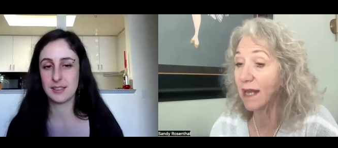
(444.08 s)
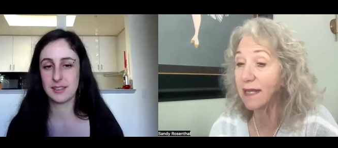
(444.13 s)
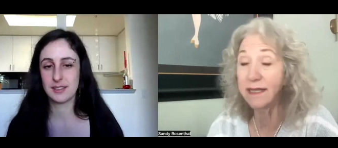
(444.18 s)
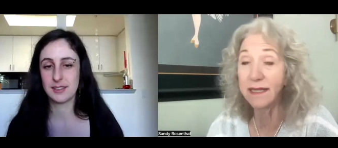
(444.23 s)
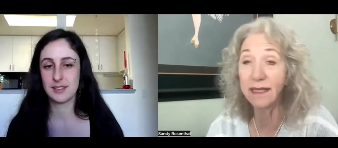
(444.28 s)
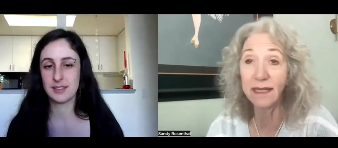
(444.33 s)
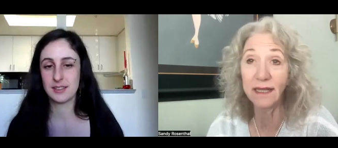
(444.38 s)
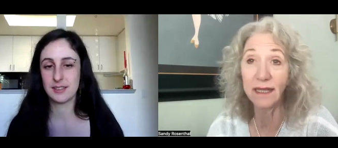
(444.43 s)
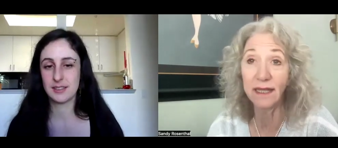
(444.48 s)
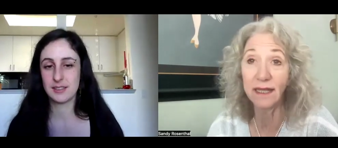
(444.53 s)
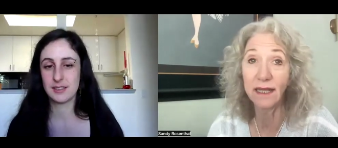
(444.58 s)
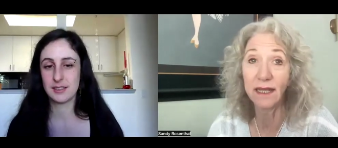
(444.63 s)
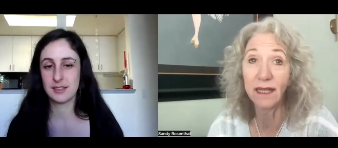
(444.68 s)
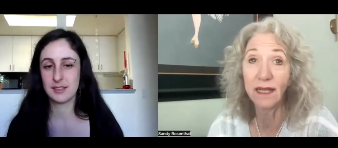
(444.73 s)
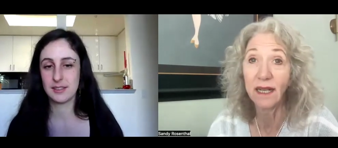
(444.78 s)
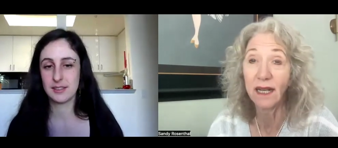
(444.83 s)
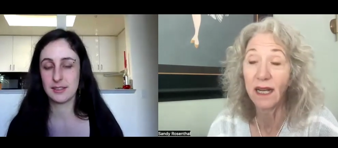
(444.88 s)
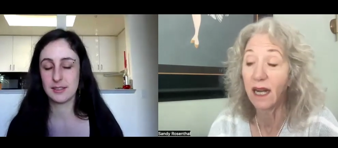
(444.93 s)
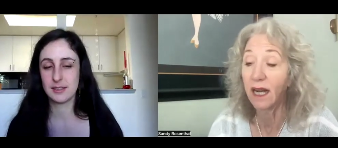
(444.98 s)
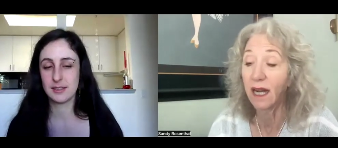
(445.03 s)
Speaker 1: idea
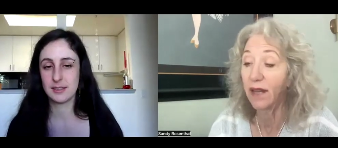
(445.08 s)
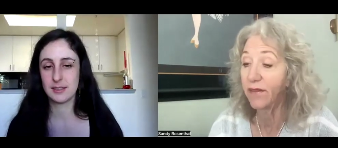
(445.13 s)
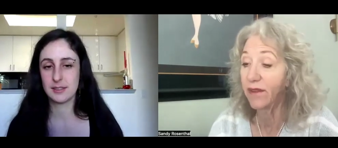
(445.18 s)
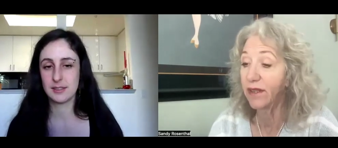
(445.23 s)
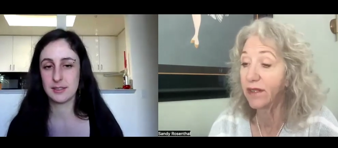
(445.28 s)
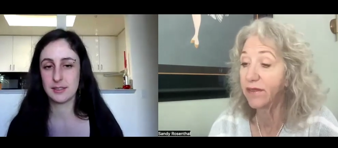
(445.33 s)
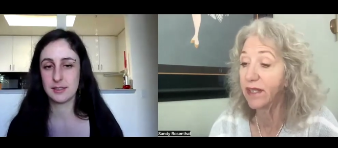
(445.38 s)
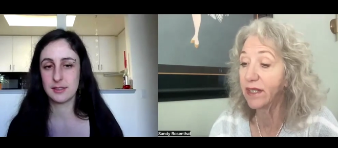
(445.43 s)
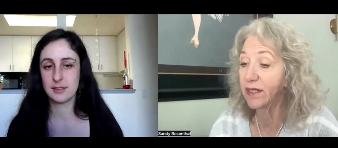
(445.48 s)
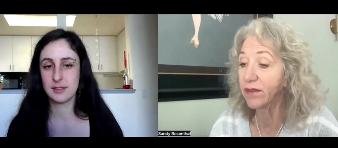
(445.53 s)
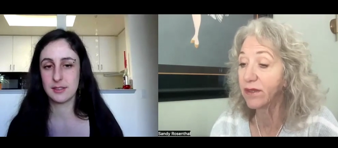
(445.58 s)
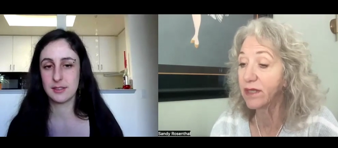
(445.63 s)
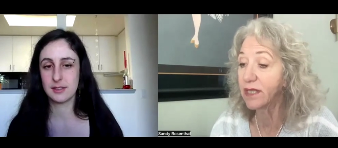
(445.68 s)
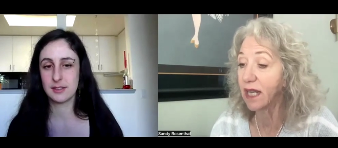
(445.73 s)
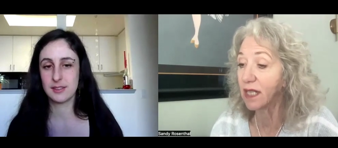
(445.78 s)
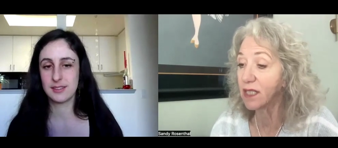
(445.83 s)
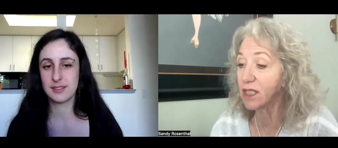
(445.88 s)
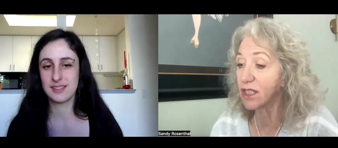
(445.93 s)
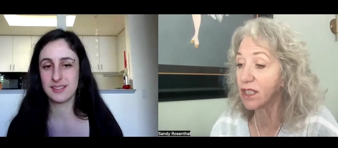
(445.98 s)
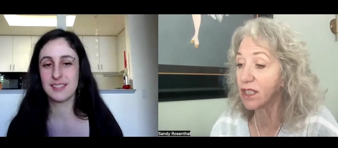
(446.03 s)
uh, that, that you
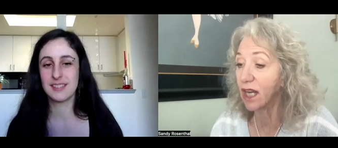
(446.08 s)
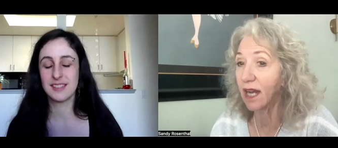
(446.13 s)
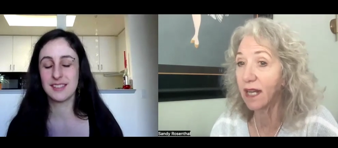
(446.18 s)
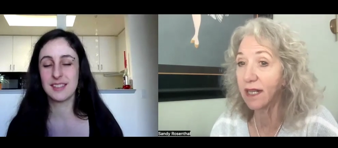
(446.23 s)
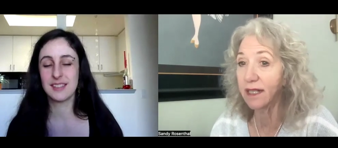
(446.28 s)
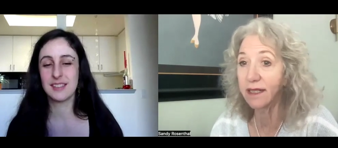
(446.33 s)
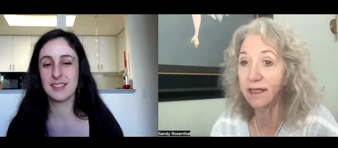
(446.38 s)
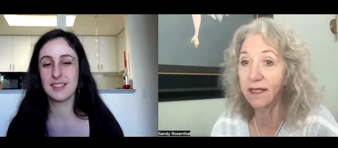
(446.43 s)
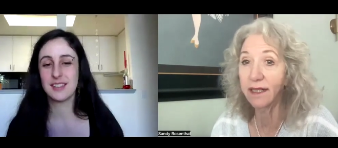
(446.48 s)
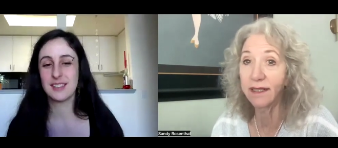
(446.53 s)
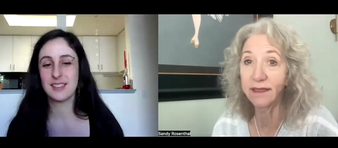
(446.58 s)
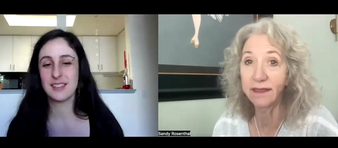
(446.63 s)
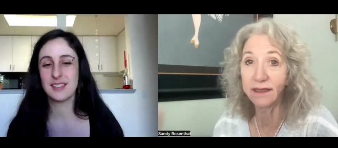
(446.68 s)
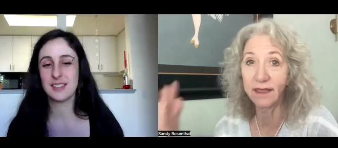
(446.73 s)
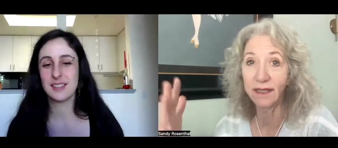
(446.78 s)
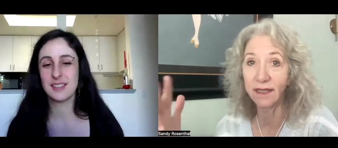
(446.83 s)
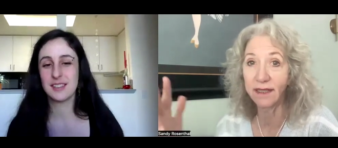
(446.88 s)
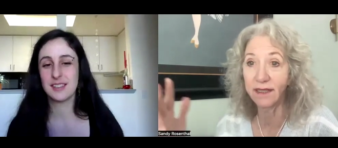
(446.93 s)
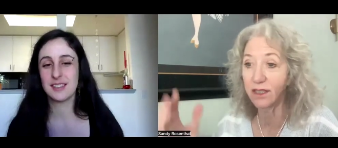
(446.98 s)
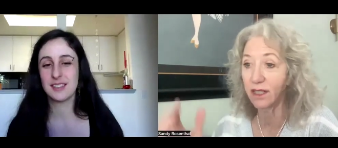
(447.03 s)
touched on and,
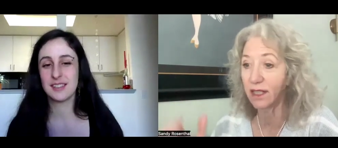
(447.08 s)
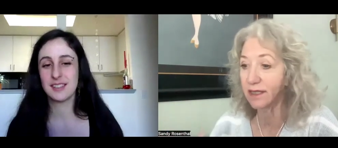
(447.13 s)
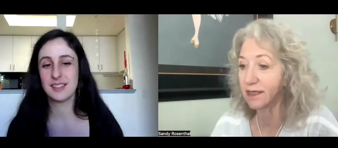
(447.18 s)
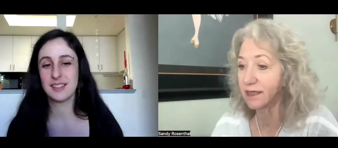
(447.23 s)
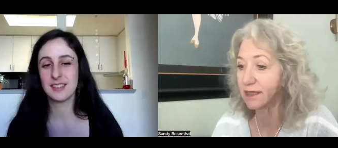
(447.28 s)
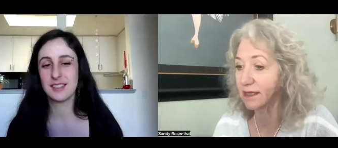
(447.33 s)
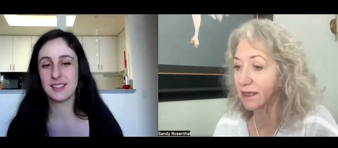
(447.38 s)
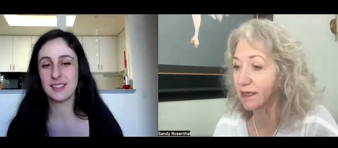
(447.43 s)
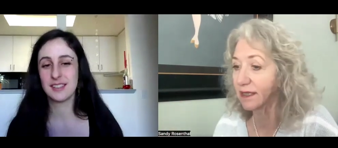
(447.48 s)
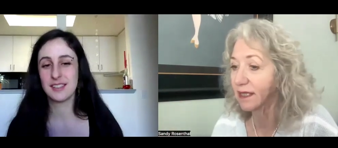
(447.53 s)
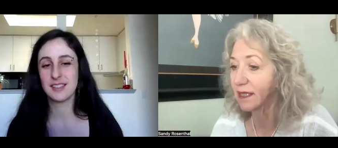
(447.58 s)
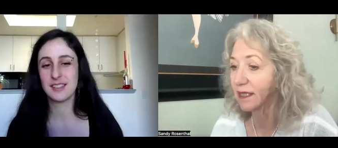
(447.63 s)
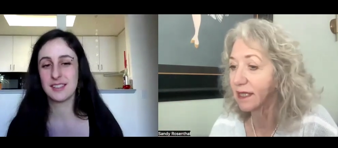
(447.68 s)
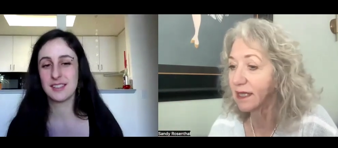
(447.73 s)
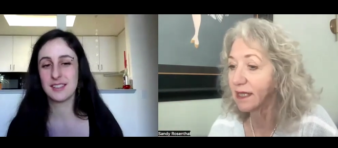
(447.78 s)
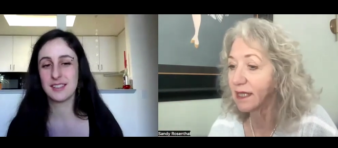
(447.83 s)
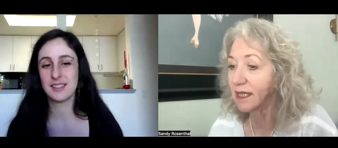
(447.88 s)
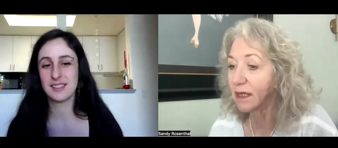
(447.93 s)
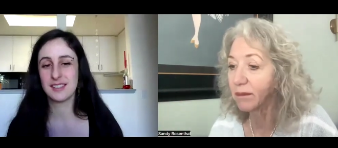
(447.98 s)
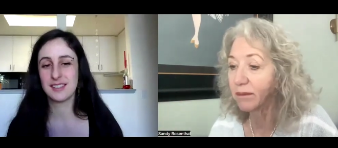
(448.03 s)
and, and just the
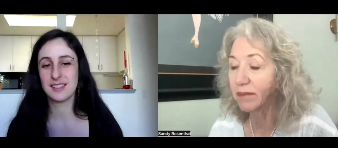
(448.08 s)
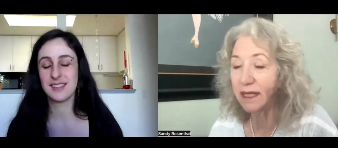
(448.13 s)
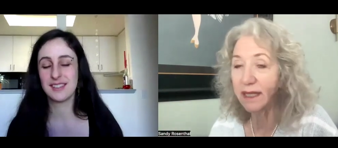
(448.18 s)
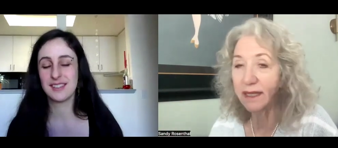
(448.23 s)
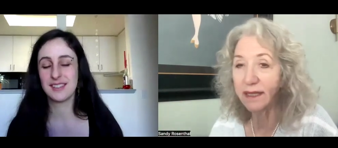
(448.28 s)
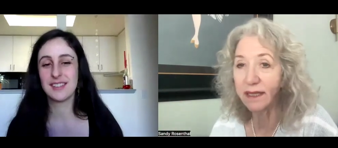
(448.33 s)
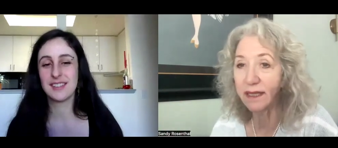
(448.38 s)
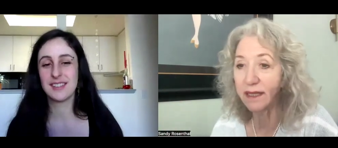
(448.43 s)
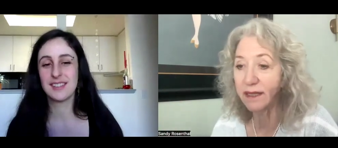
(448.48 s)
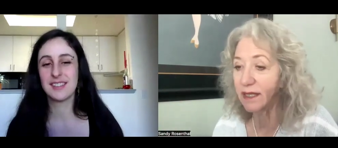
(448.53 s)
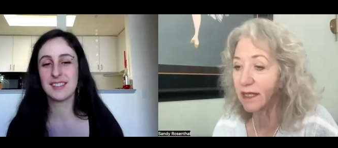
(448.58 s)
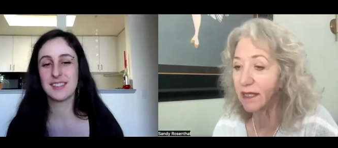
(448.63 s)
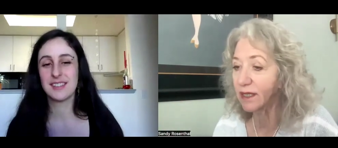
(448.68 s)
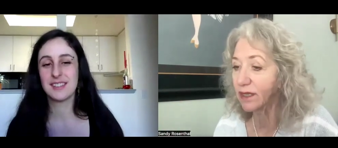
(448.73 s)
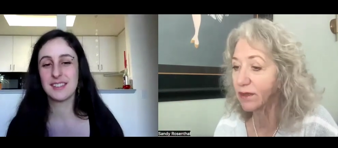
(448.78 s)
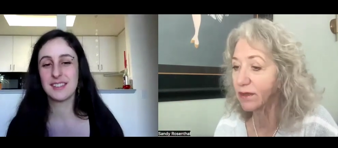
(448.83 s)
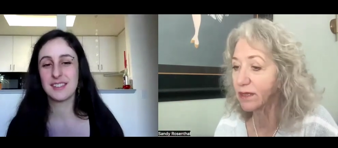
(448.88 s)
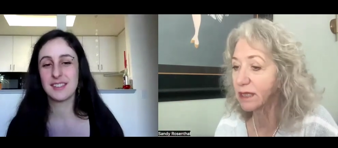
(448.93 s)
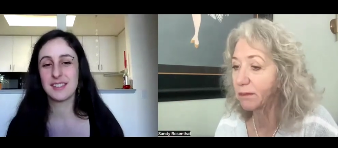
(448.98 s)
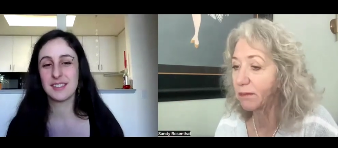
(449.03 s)
little bit that,
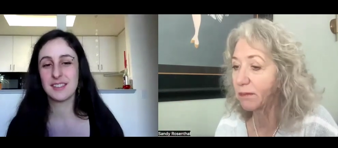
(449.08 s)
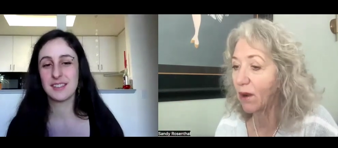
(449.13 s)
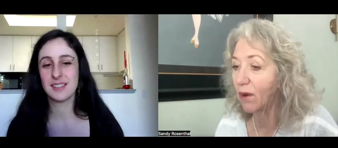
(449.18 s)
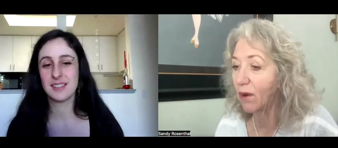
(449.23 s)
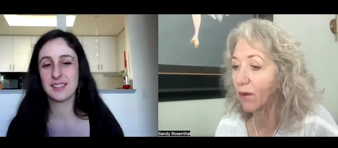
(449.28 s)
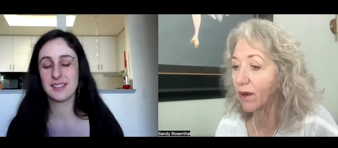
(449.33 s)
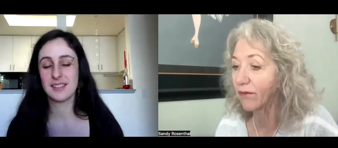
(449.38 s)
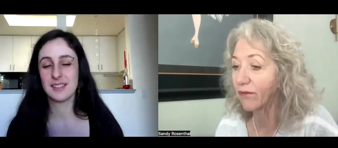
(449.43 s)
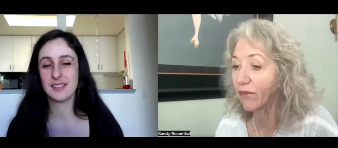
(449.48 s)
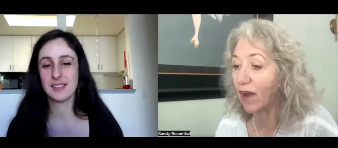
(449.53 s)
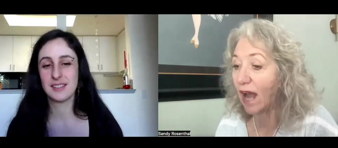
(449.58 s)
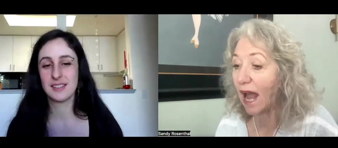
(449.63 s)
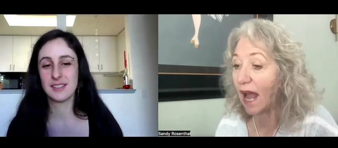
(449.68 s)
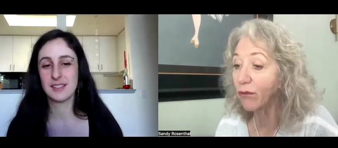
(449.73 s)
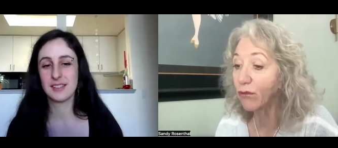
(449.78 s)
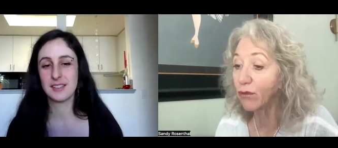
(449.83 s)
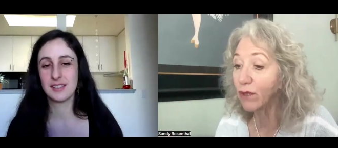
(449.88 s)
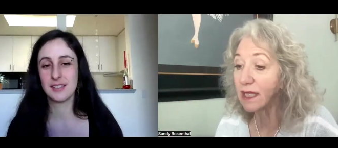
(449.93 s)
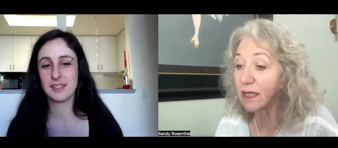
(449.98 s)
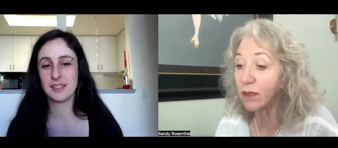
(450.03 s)
that you spoke. For
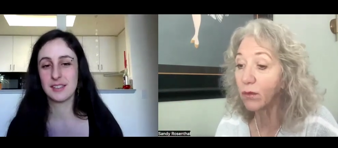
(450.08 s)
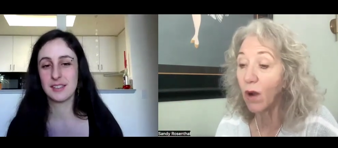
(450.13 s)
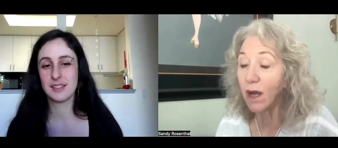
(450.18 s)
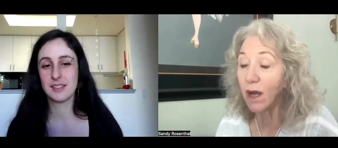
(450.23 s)
I really